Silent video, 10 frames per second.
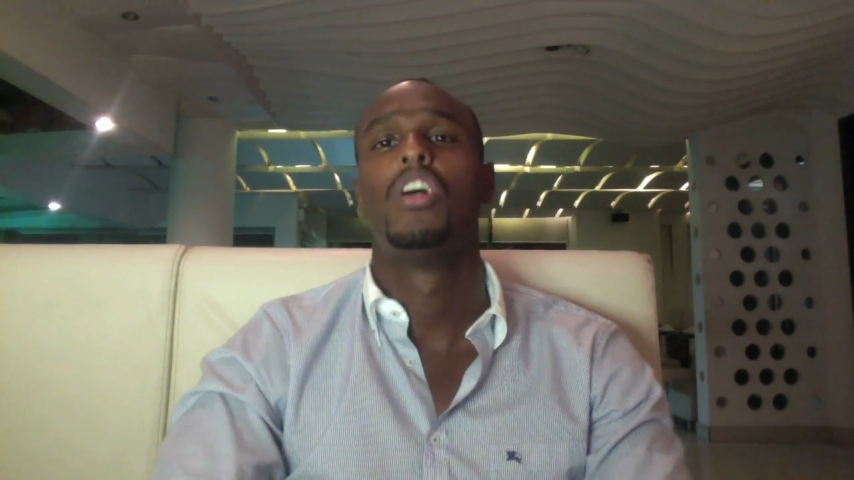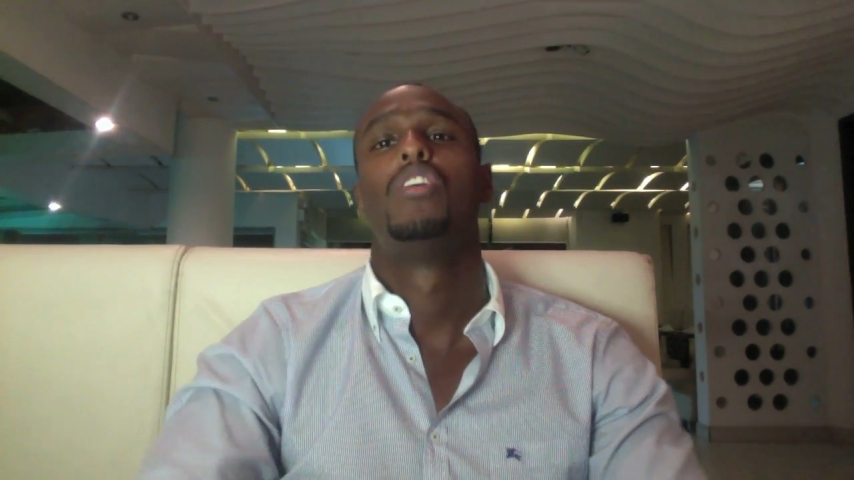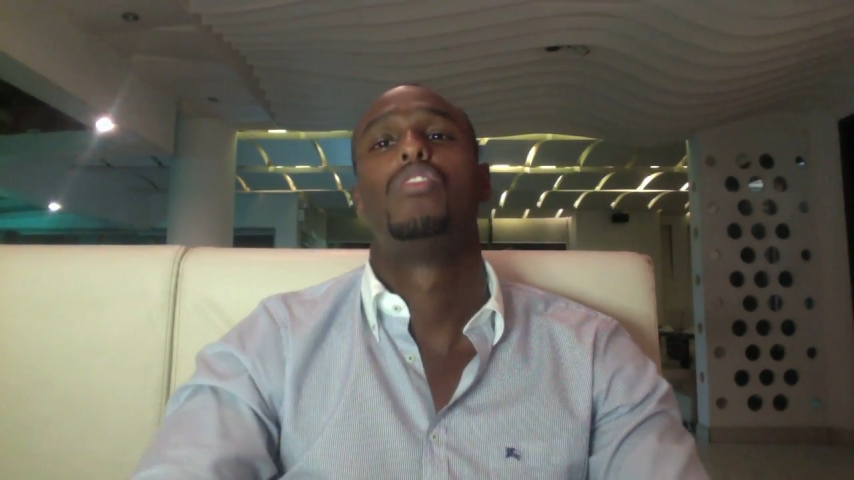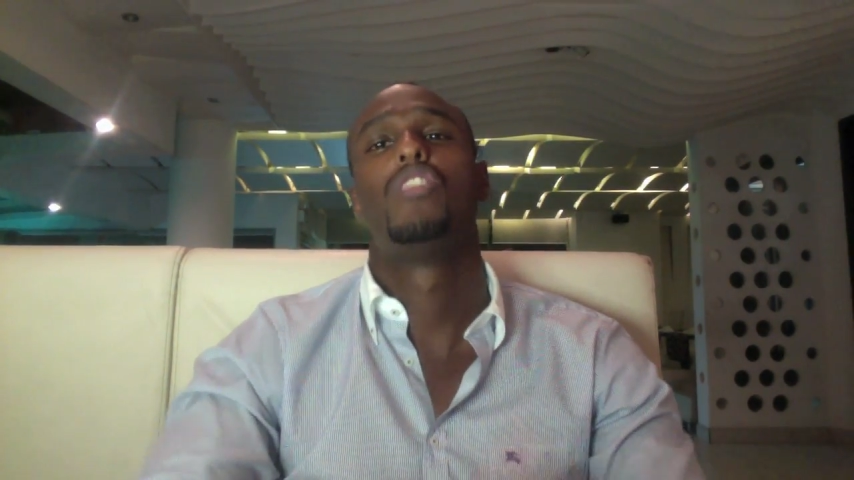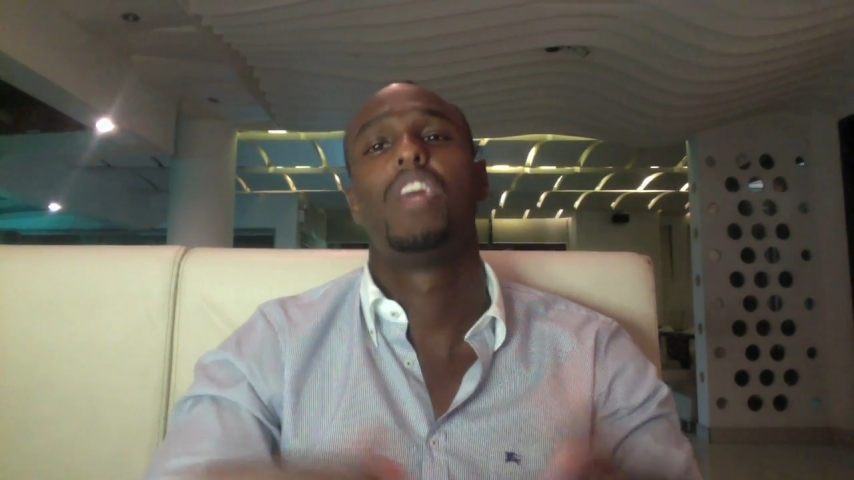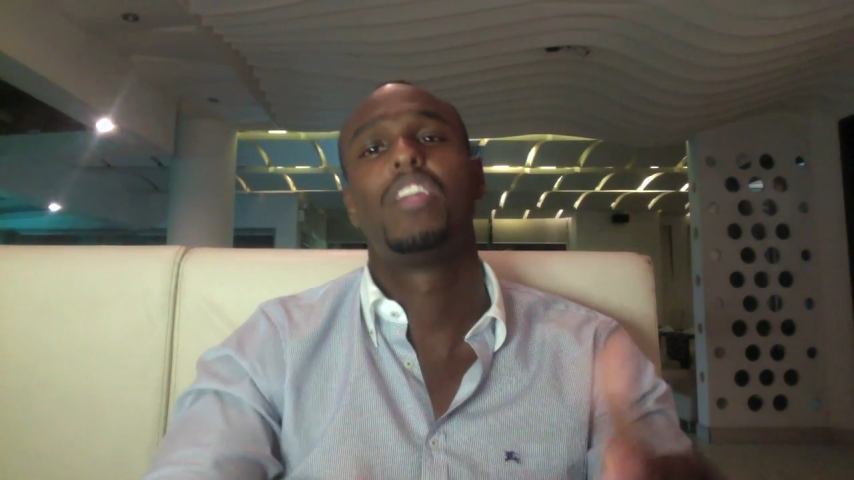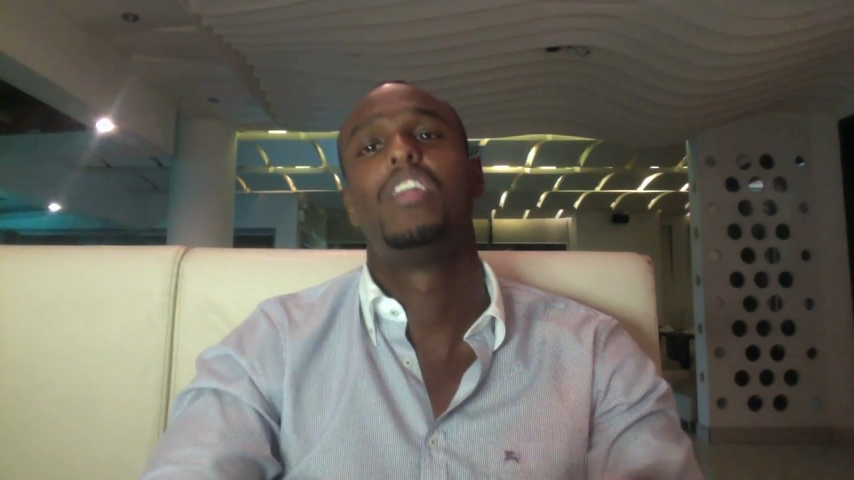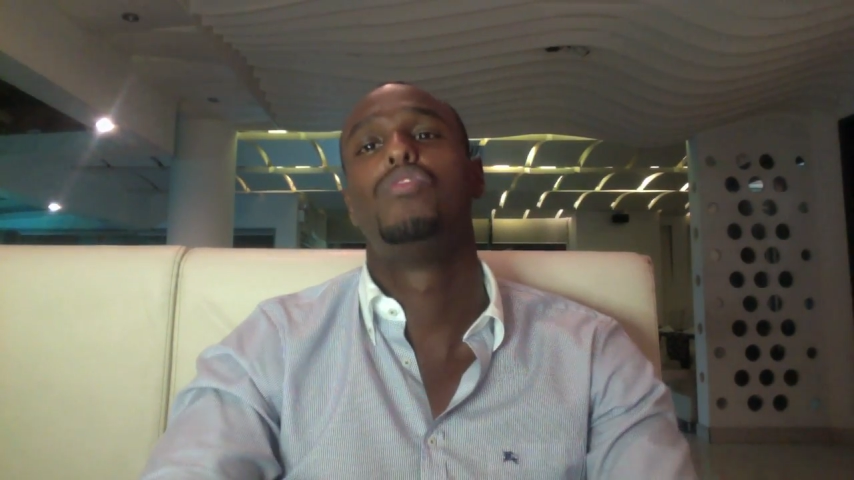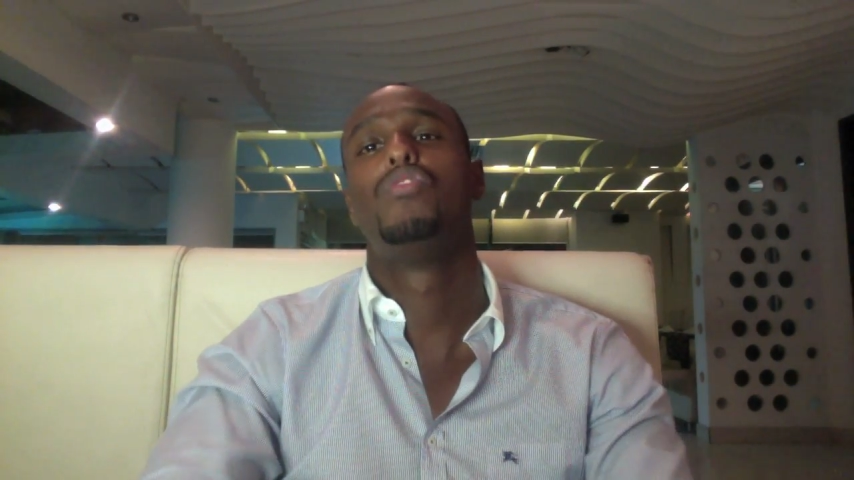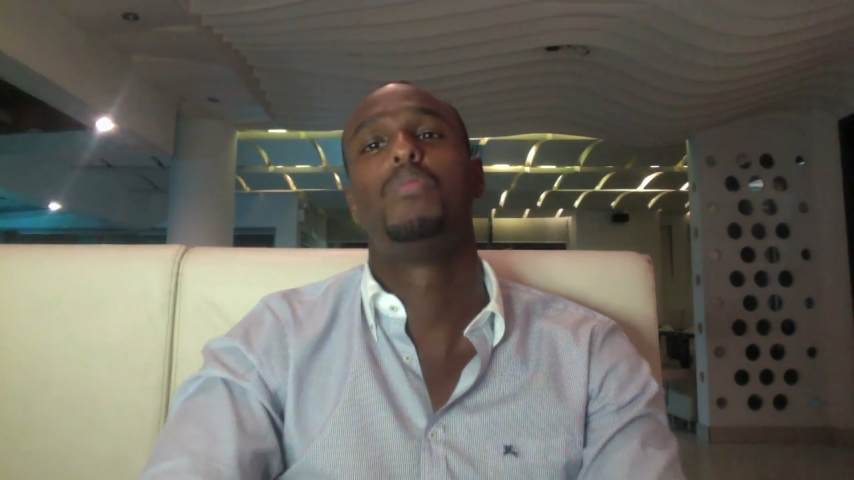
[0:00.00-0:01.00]
to take their
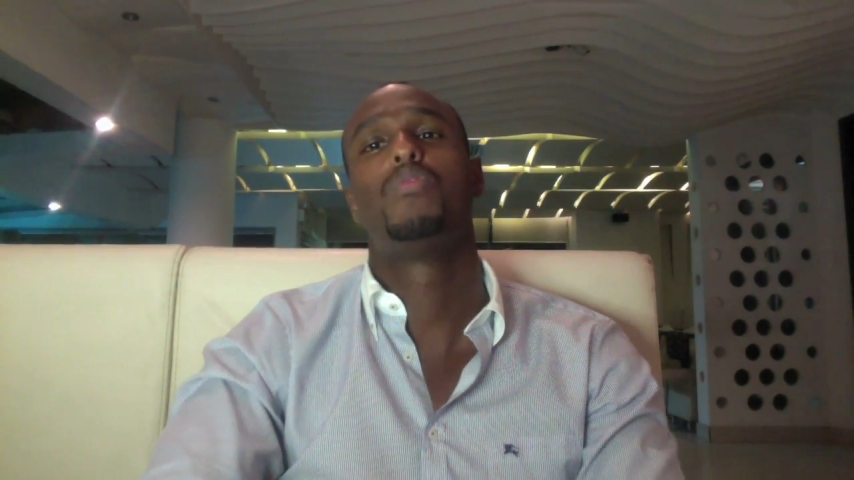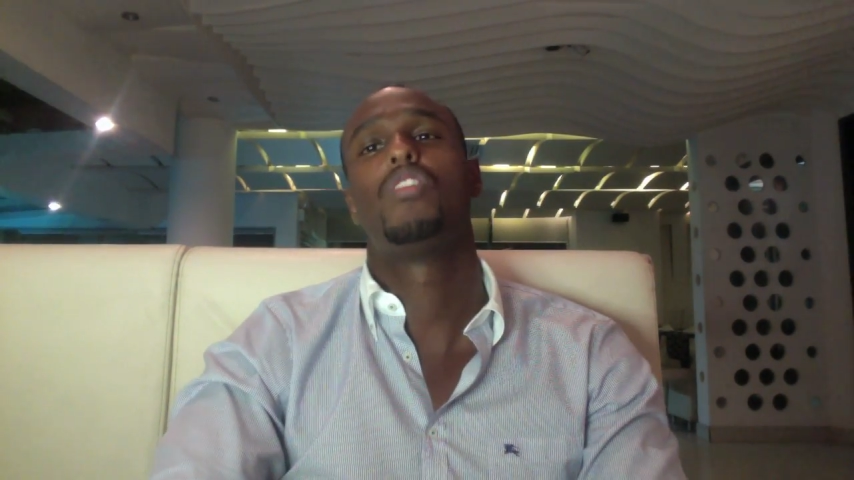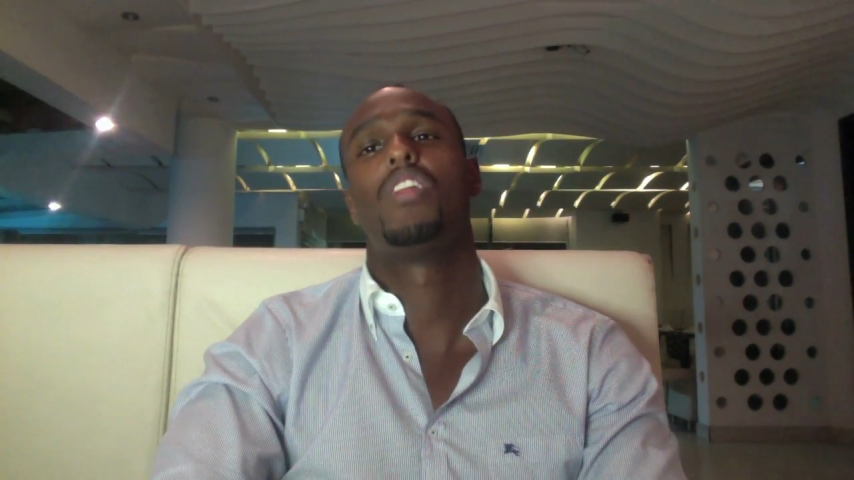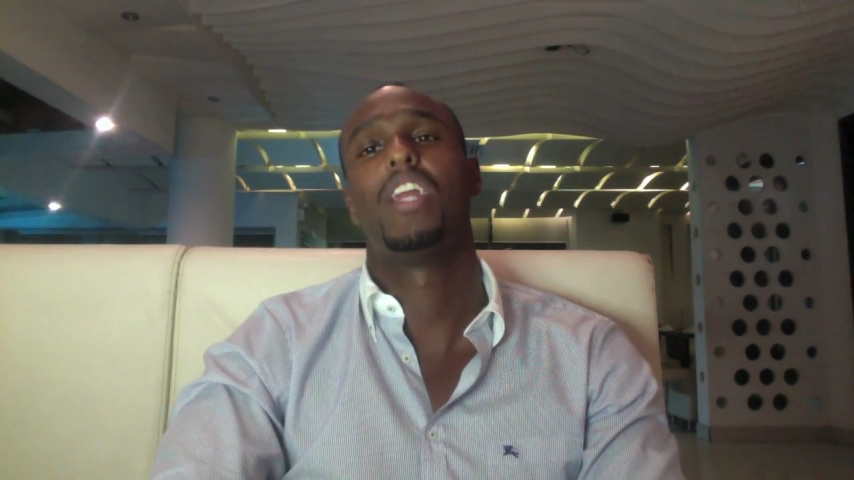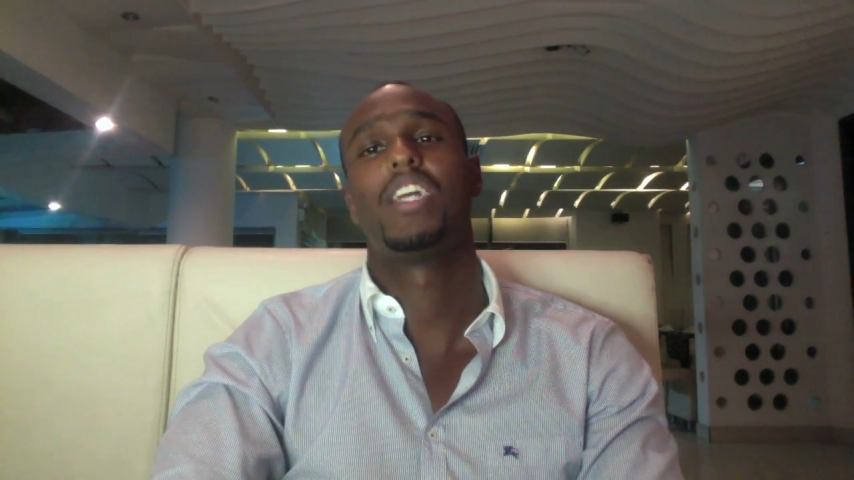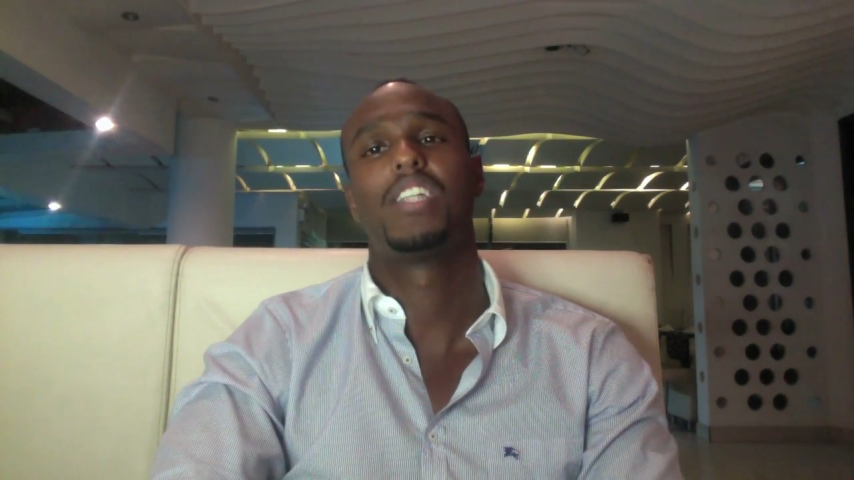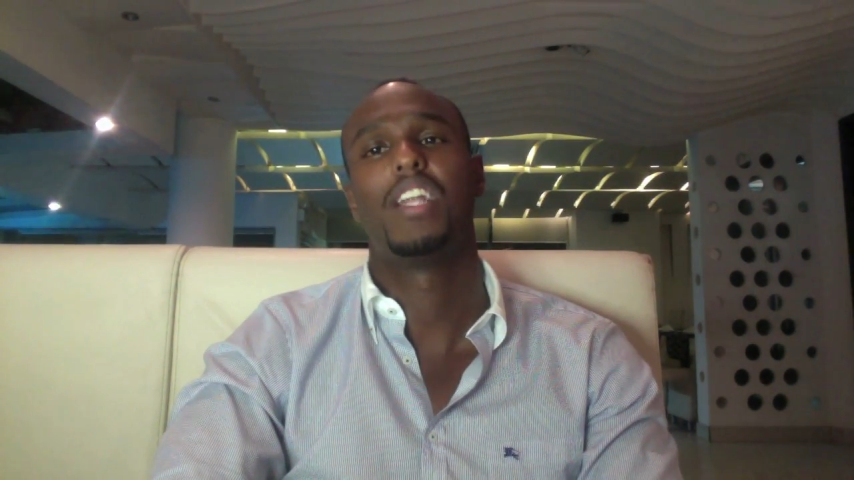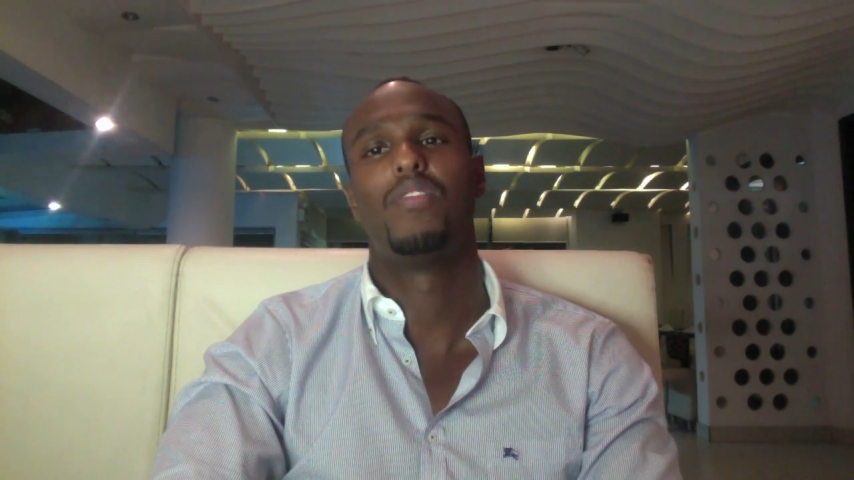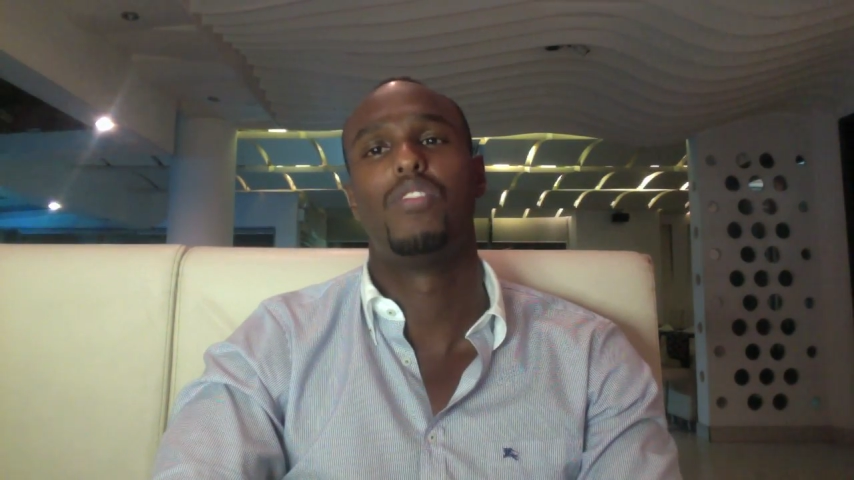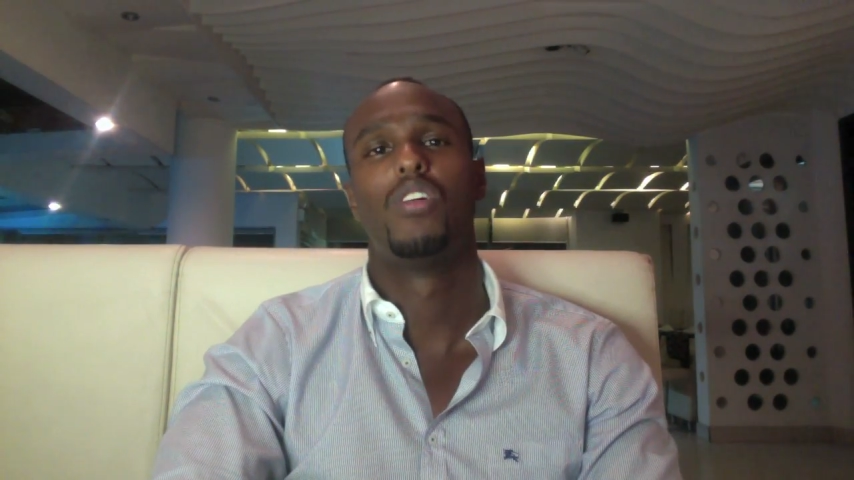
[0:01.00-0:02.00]
dreams to the next
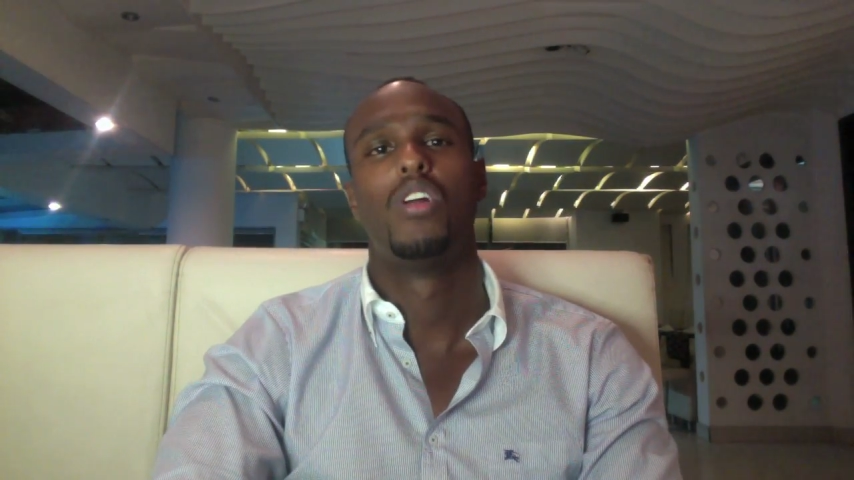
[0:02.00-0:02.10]
level.